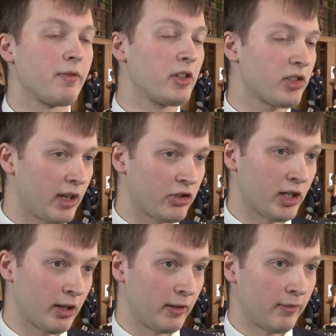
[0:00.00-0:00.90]
Vision
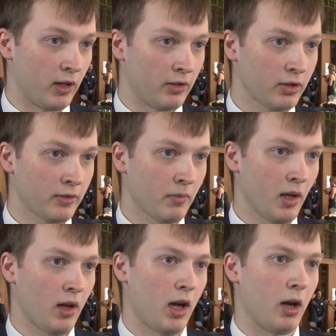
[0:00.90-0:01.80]
Engineering Fund,
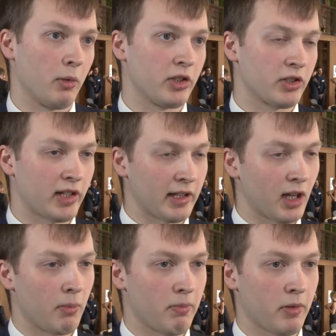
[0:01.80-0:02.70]
which is set
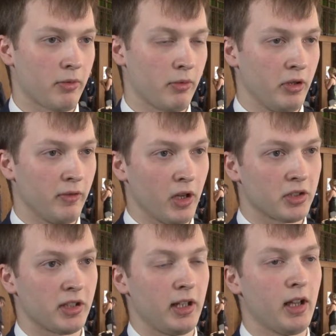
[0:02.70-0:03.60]
up through the
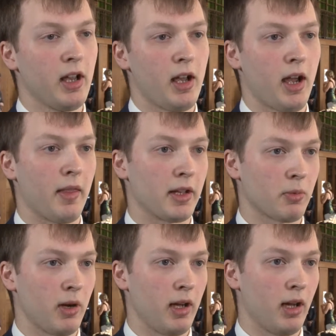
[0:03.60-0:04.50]
university, and
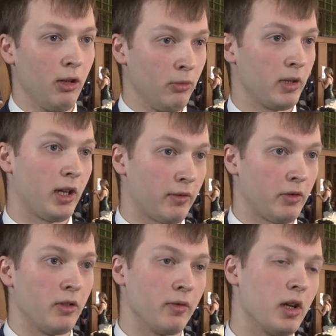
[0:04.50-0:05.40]
that's where alumni of
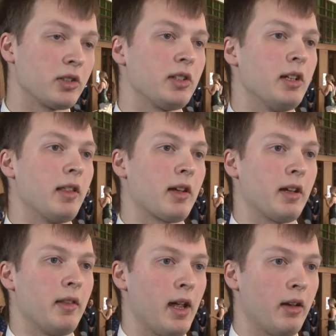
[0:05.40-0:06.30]
the university
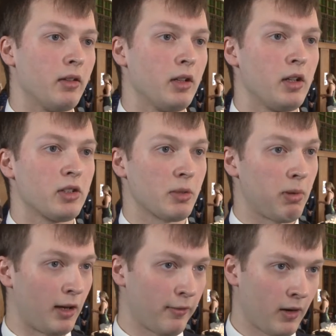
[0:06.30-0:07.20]
can then
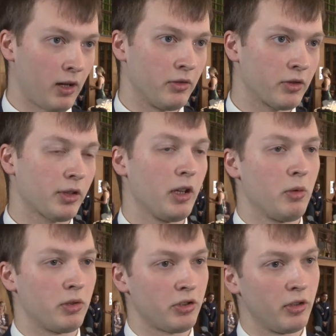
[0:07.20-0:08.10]
supply funds,
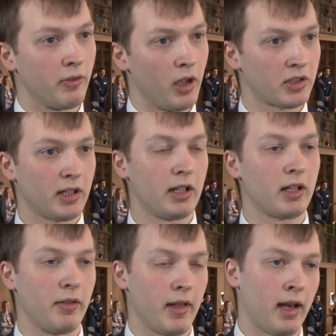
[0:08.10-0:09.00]
which the university
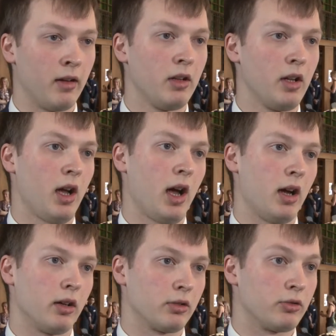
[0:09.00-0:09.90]
can then
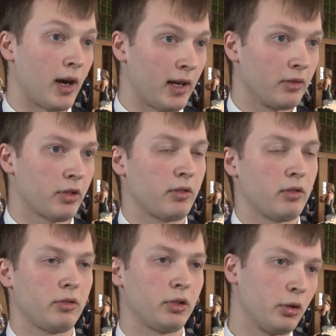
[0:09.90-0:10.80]
grant
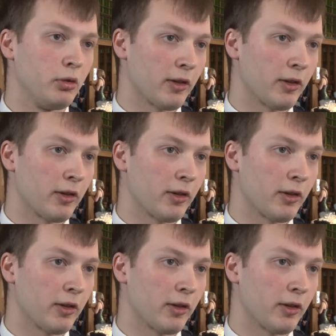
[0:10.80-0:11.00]
to